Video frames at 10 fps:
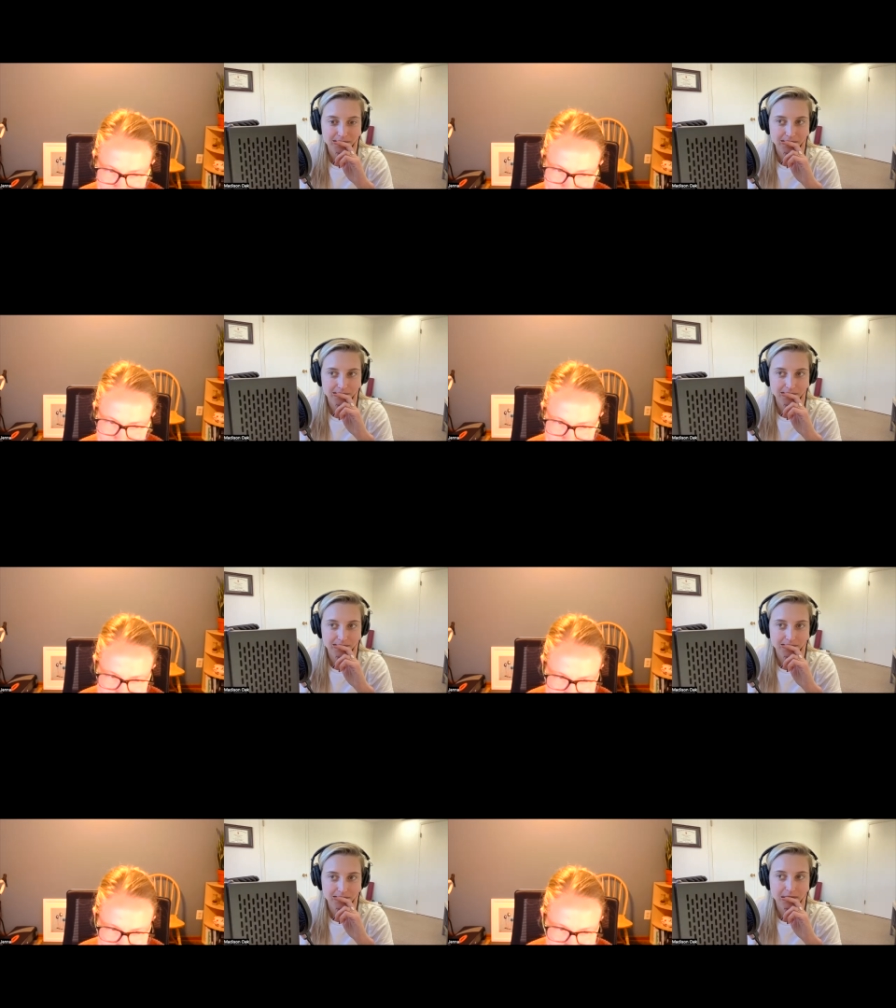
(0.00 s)
that you're
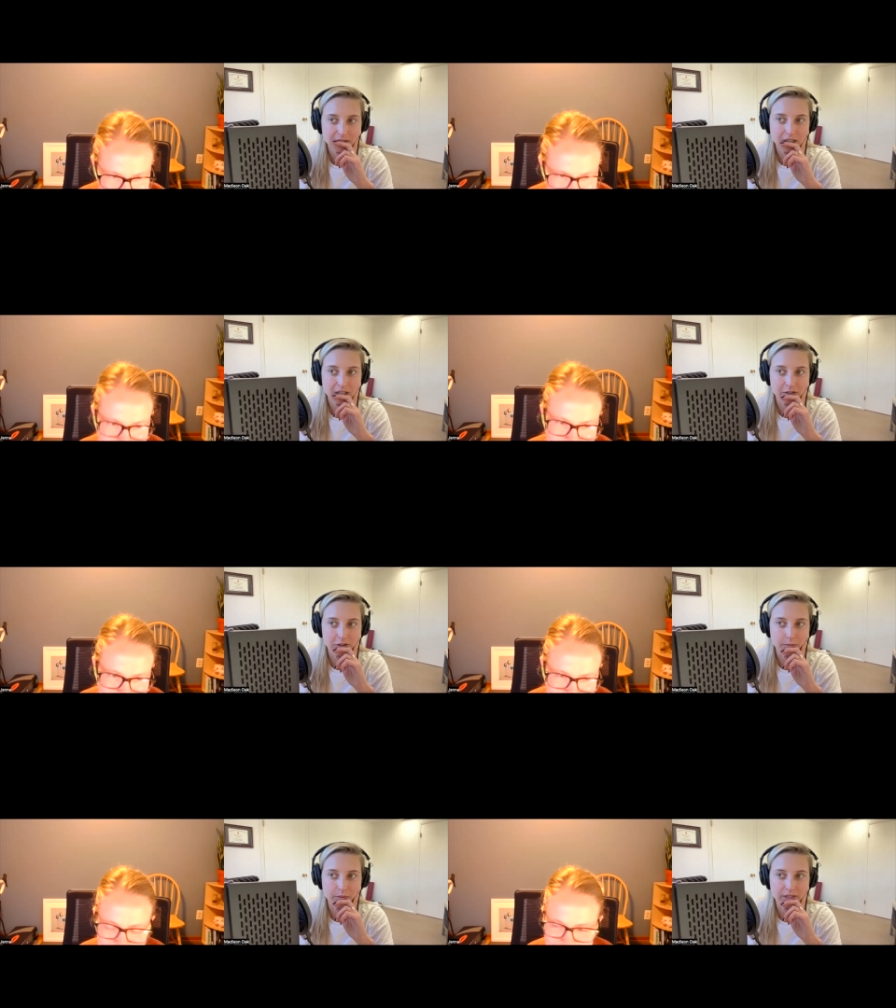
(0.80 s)
getting. A
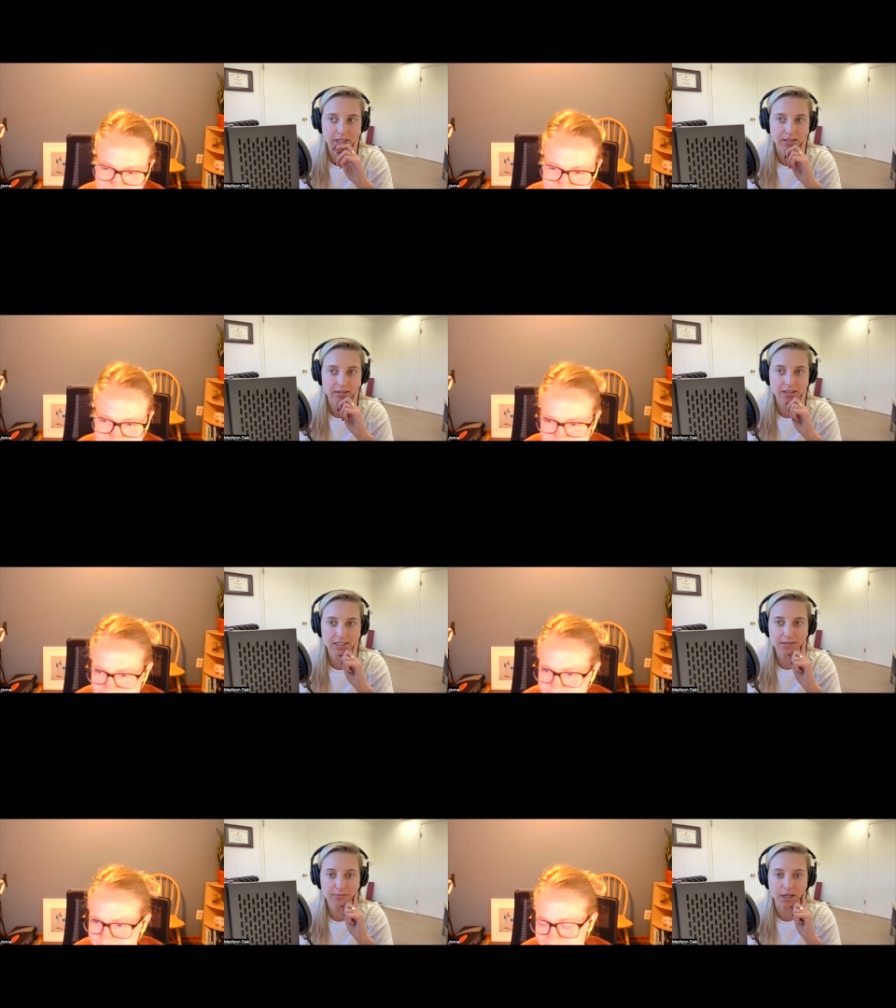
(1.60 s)
hundred percent.
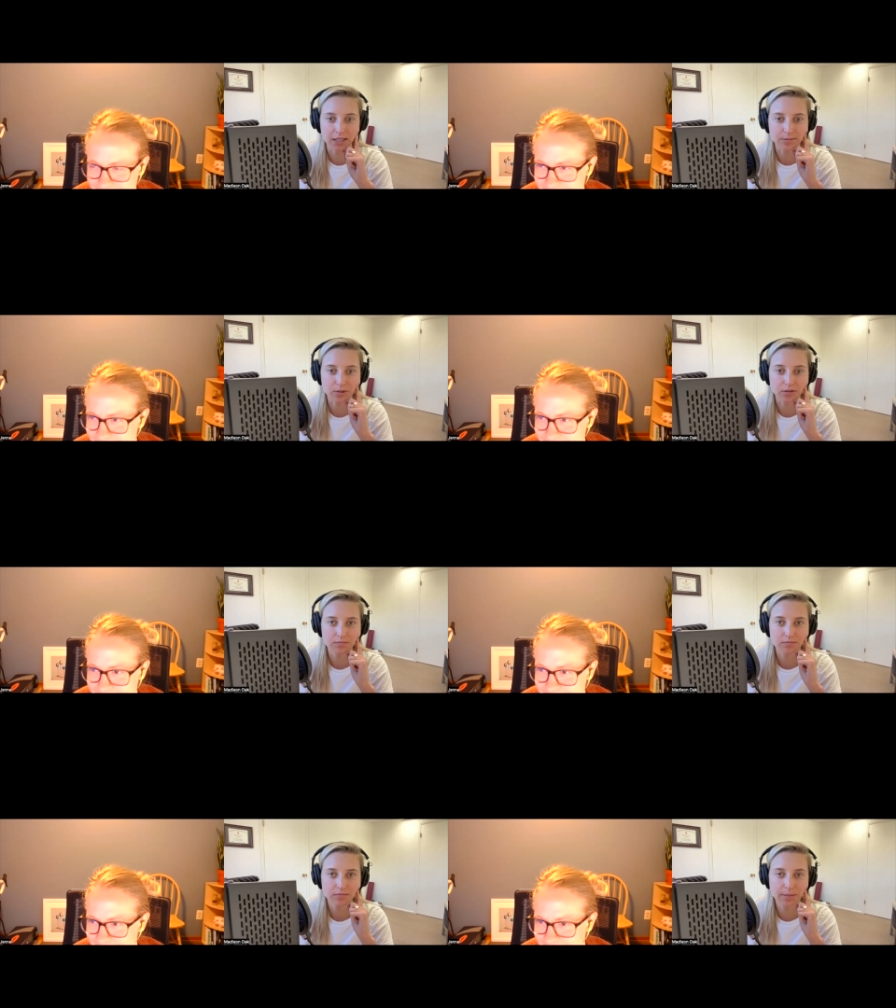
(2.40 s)
It's impossible.
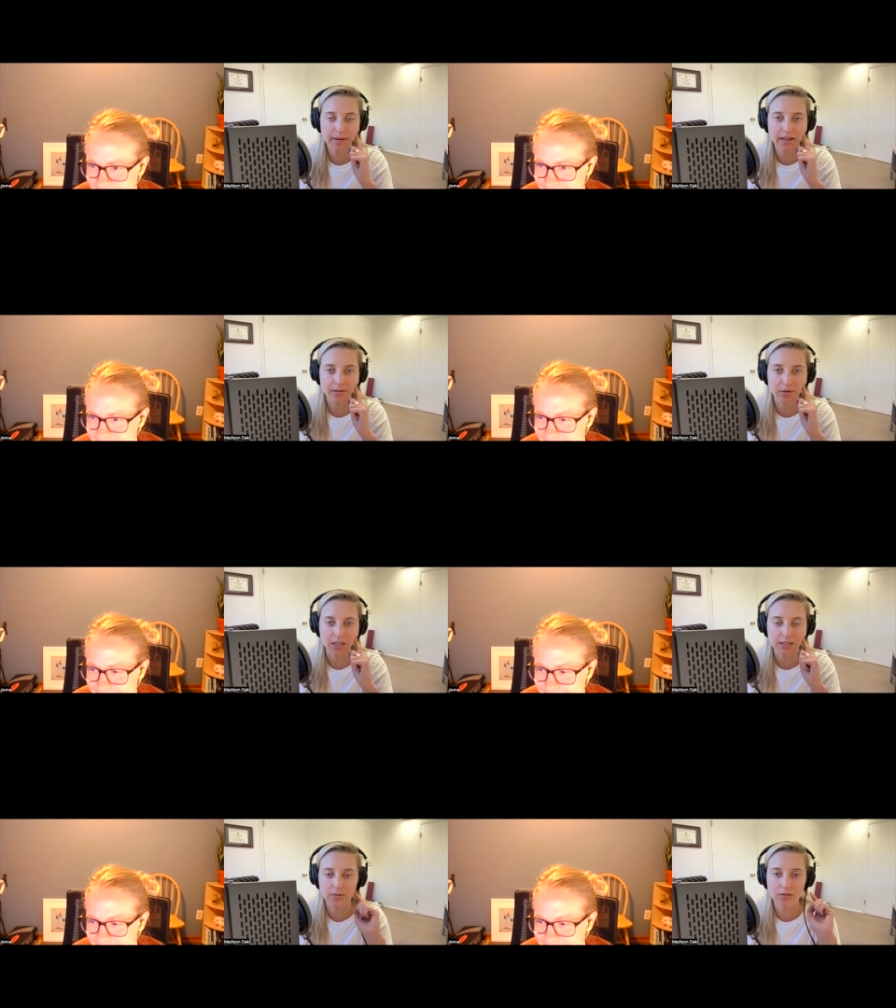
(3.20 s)
They make it
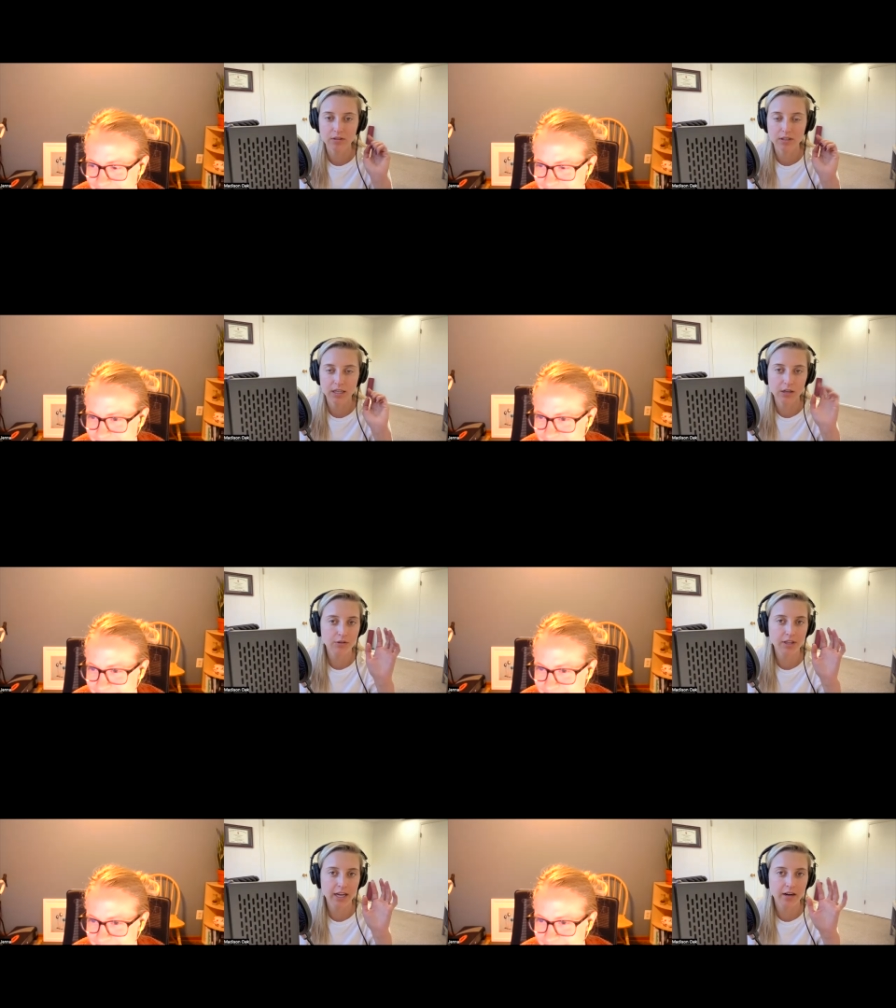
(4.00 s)
impossible.
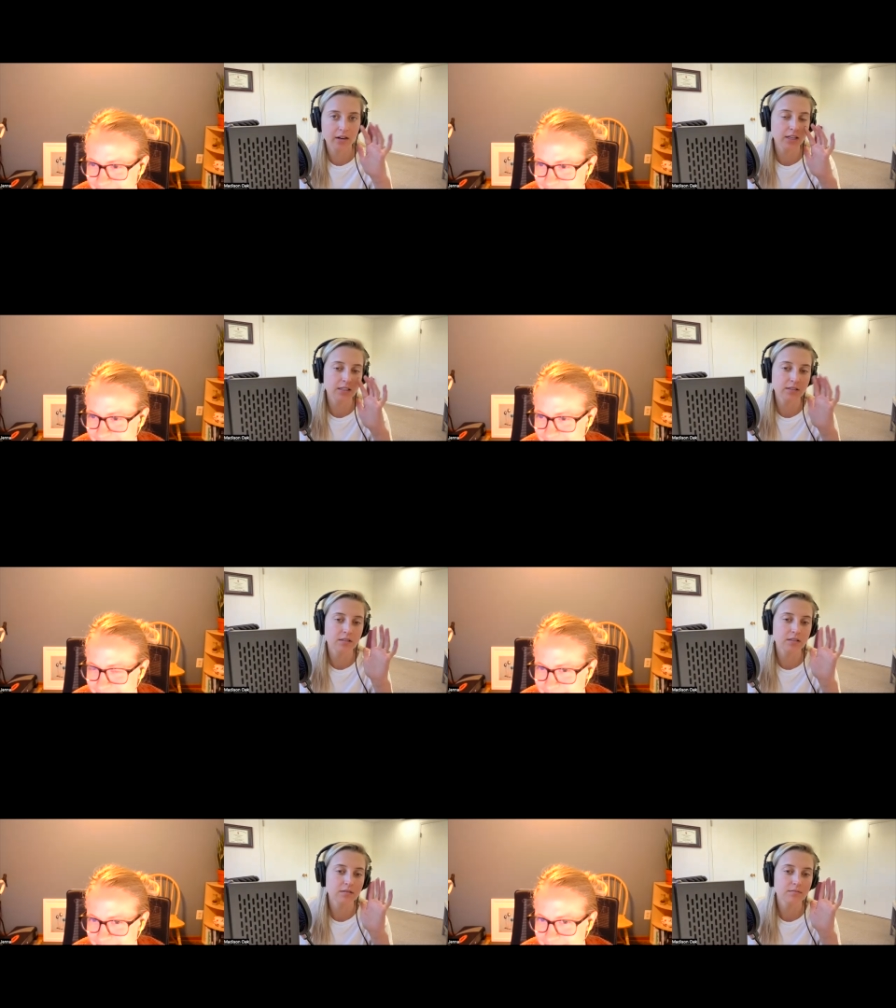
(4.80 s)
Healthcare is
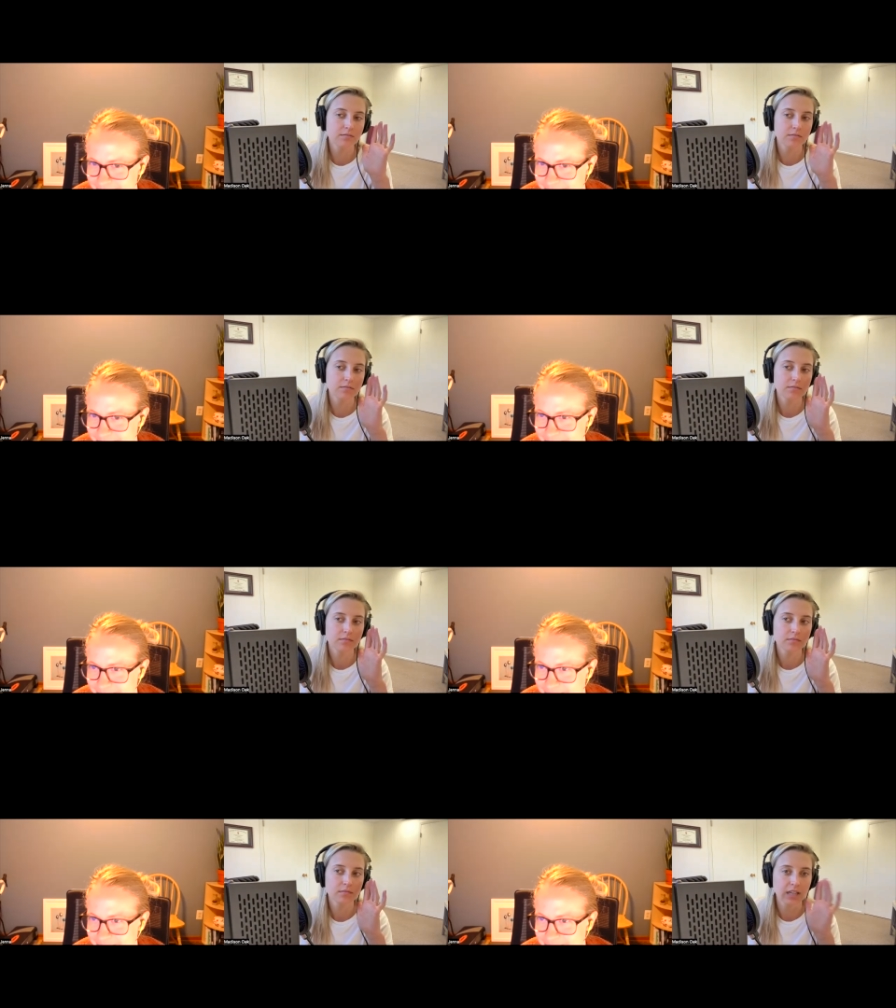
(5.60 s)

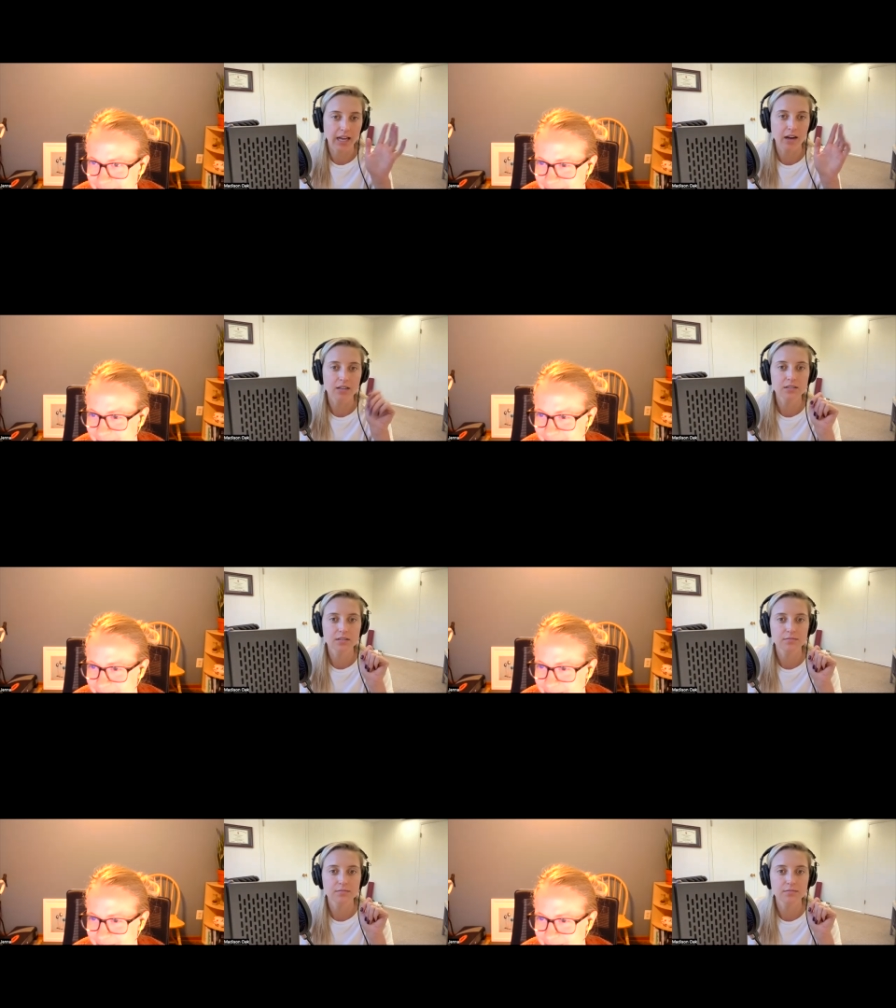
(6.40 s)
chaos.